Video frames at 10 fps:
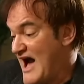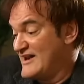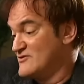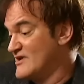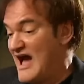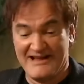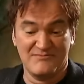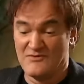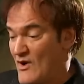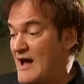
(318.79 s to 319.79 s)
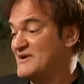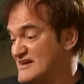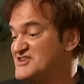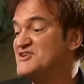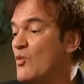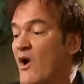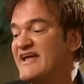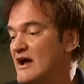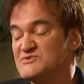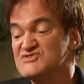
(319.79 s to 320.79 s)
I don't, I, well, I'm going to tell you
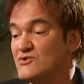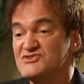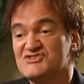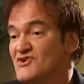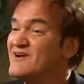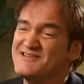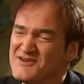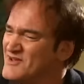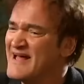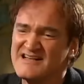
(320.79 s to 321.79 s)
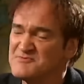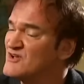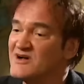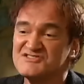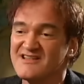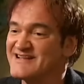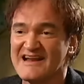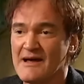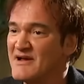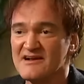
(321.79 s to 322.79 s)
why I'm so sure. Don't, don't ask me a question like
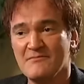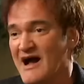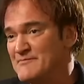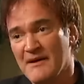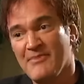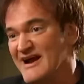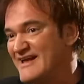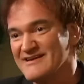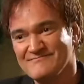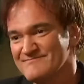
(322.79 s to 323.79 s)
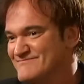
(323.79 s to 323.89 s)
that. I'm not going to, I'm not biting.